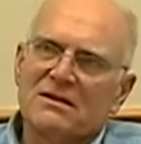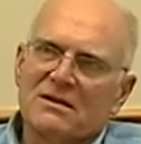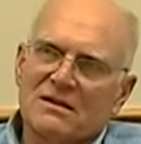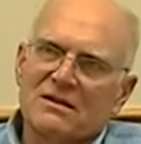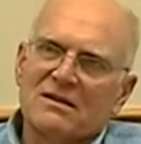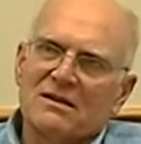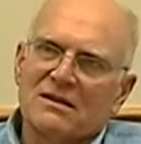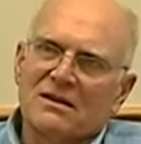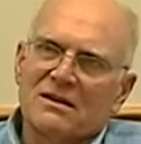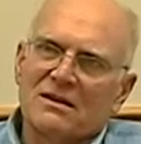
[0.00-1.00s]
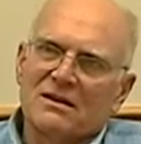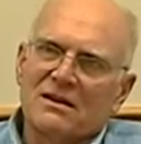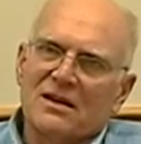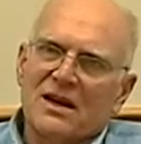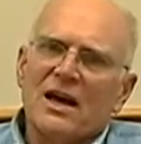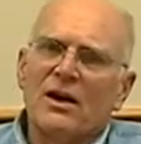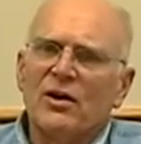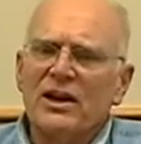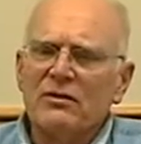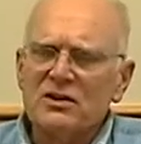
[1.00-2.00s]
Why would that be?
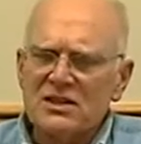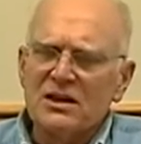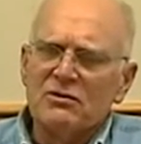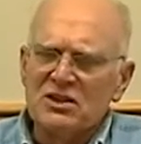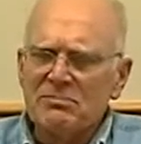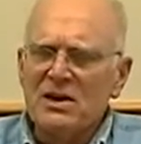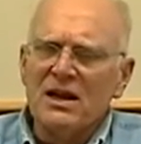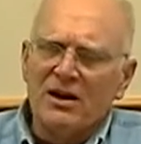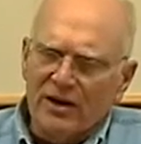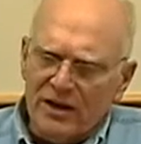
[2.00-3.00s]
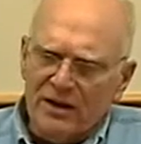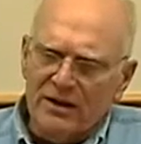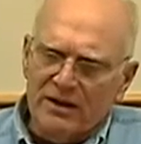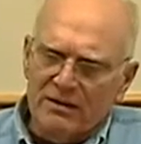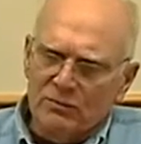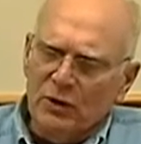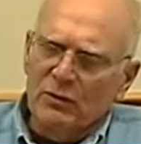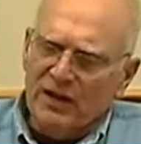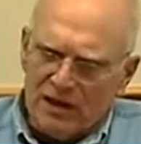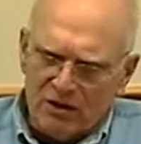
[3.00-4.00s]
Well, it was it was a Bay Area, and we
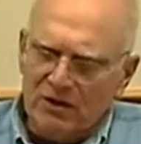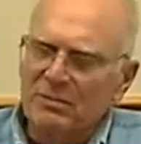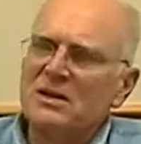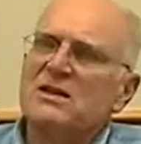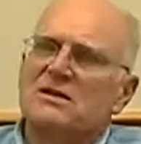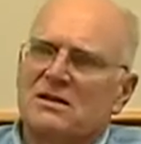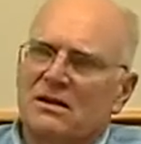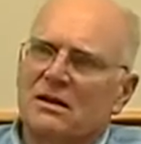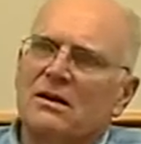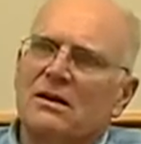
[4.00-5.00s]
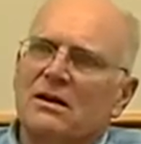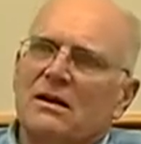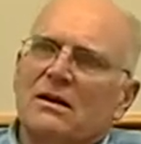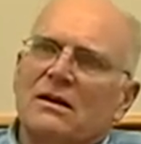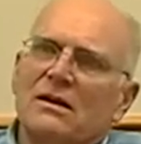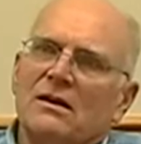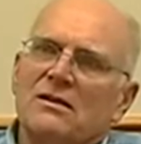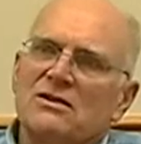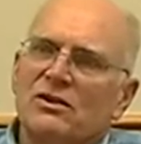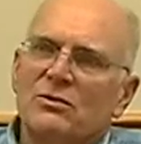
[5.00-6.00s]
were down on a peninsula, and
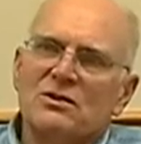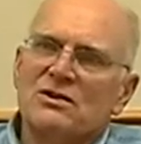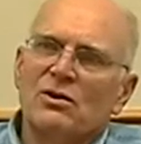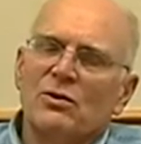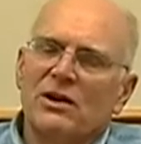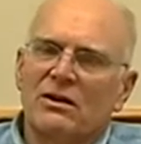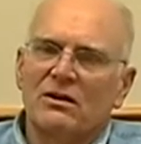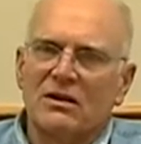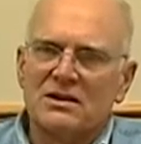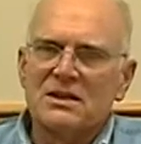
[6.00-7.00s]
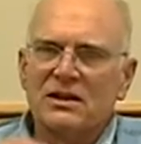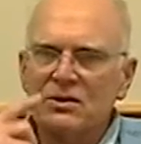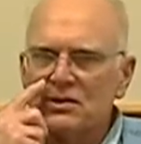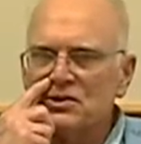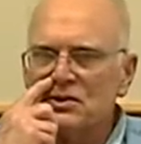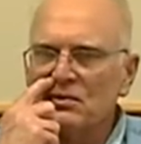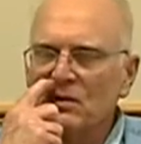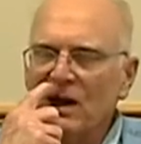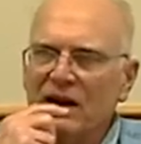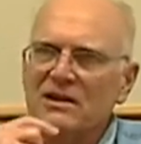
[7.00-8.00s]
so there was no way across. They could shoot
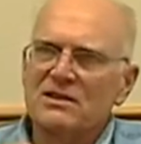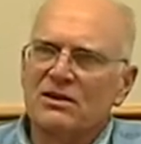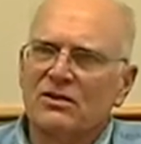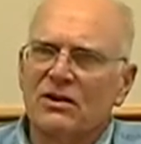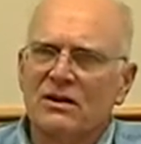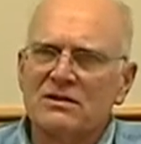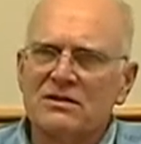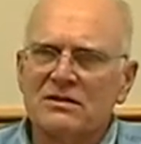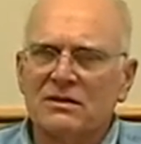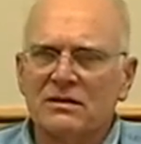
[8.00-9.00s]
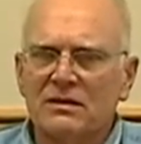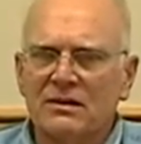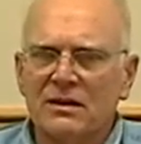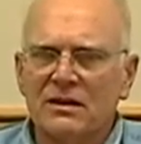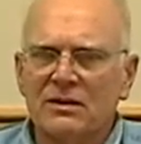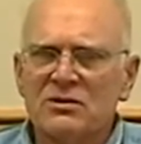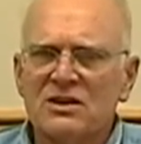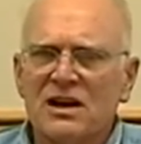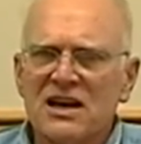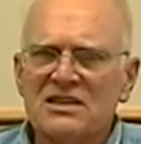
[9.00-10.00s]
rockets across, and uh, there was a
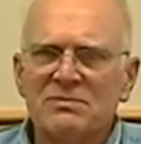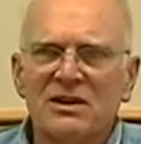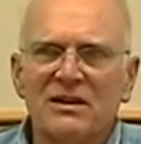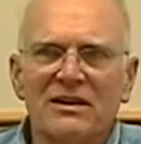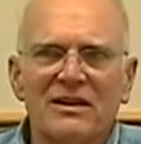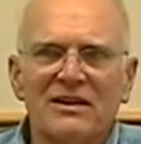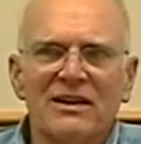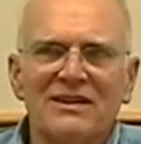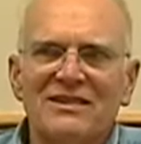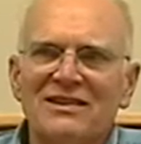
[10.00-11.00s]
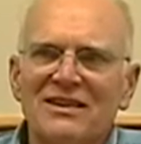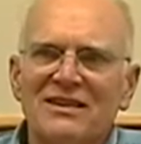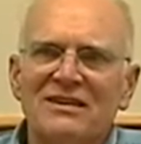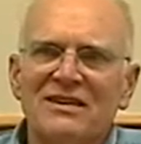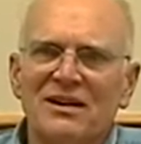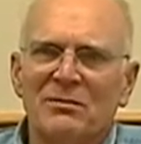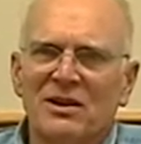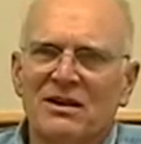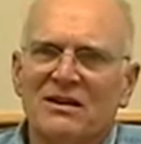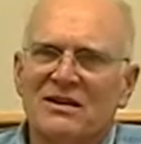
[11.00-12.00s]
hospital there, and they did come
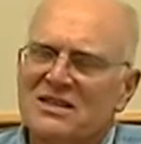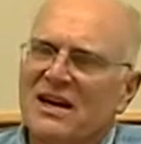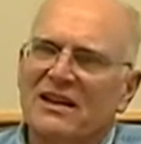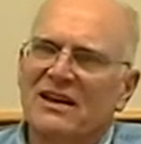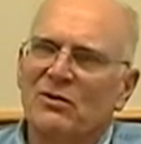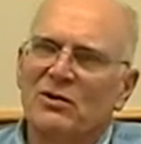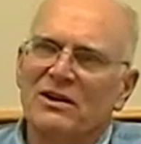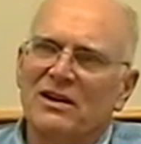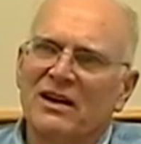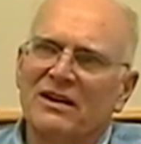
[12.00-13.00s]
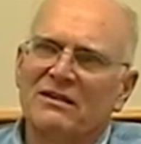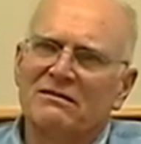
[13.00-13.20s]
in and attack that one night.